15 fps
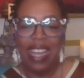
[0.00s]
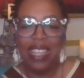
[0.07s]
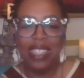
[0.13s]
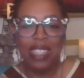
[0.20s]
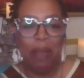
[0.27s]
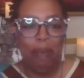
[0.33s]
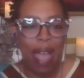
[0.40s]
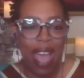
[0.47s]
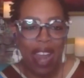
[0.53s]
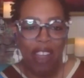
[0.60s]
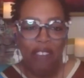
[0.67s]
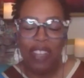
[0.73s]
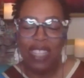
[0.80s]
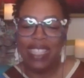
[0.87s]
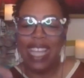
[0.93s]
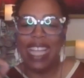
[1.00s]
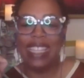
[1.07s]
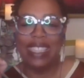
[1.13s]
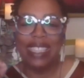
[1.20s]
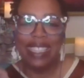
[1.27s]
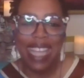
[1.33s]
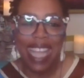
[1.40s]
It doesn't matter if it
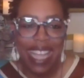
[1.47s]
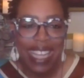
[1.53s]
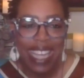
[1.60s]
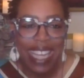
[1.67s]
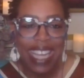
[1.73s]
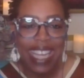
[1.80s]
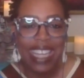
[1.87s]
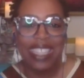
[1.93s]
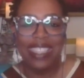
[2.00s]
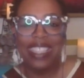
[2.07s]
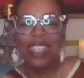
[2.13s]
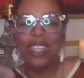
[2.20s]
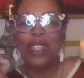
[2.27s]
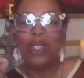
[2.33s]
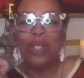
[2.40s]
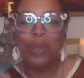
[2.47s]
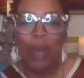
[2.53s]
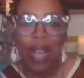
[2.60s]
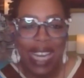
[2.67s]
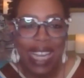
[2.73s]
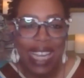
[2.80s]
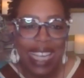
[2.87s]
takes 10 years,
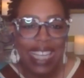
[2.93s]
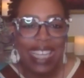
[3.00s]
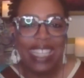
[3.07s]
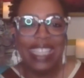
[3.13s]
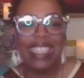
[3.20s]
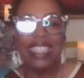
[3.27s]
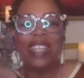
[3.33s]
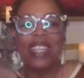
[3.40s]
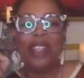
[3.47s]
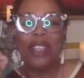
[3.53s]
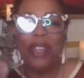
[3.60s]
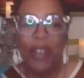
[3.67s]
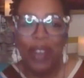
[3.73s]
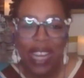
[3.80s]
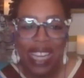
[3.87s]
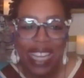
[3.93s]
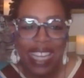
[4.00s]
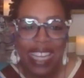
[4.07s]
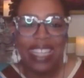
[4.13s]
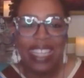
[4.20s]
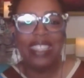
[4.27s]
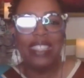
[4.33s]
20 years, 30
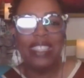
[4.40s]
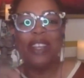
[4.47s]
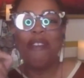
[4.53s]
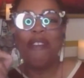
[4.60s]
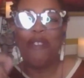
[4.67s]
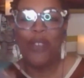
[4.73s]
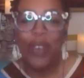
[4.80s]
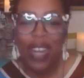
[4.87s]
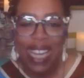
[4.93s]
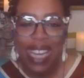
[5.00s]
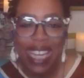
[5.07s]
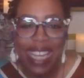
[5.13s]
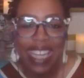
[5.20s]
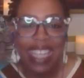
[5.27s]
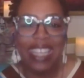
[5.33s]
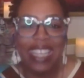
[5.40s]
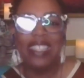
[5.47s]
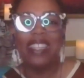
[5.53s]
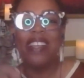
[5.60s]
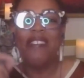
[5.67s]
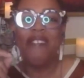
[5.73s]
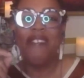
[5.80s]
years, 40
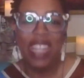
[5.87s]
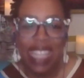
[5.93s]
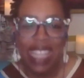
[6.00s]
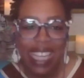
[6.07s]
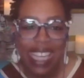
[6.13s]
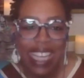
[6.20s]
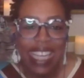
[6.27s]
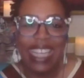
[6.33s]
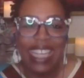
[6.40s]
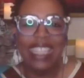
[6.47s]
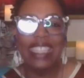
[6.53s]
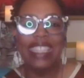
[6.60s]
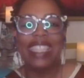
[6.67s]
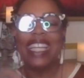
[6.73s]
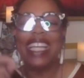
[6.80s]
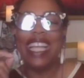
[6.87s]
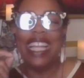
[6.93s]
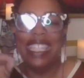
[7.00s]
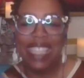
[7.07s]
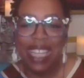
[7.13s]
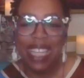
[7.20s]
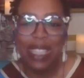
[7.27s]
years, 50 years,
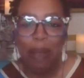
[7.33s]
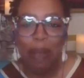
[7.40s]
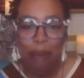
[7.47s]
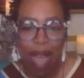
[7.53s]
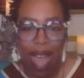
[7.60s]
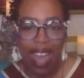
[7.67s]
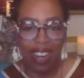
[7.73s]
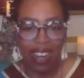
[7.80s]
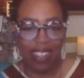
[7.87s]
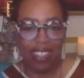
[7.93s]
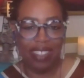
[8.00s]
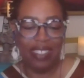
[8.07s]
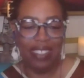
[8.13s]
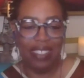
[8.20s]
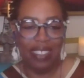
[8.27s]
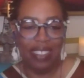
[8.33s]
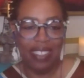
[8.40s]
it doesn't matter.